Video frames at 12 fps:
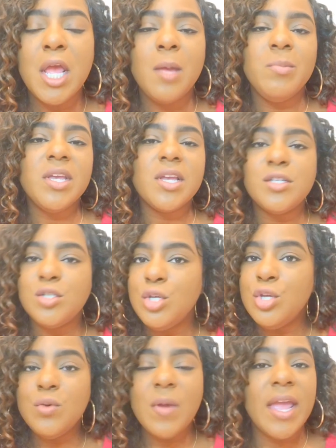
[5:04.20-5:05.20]
because
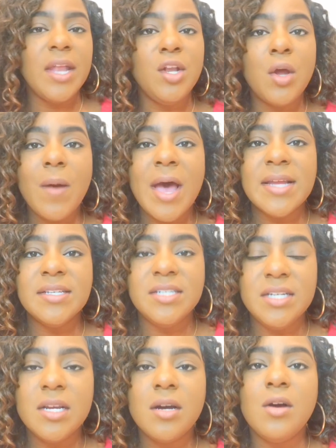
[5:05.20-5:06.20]
you had no
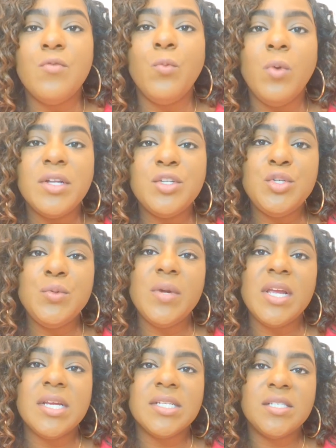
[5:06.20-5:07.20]
idea of what to
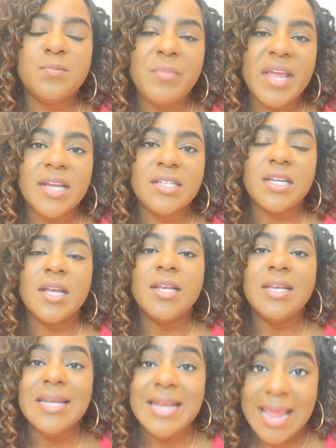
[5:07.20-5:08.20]
expect
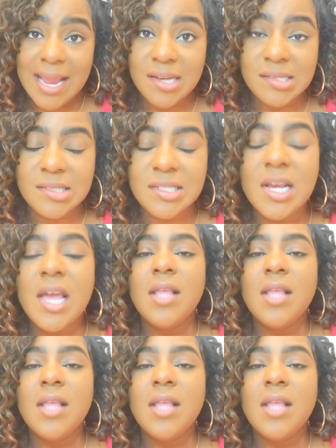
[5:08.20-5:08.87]
next.